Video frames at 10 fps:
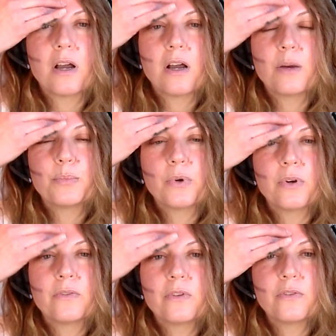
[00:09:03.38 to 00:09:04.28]
Top
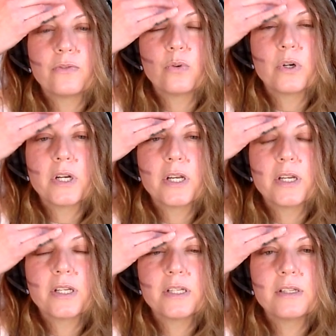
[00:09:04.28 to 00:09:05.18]
of the
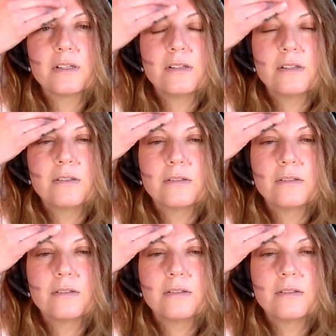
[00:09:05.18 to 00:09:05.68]
forehead,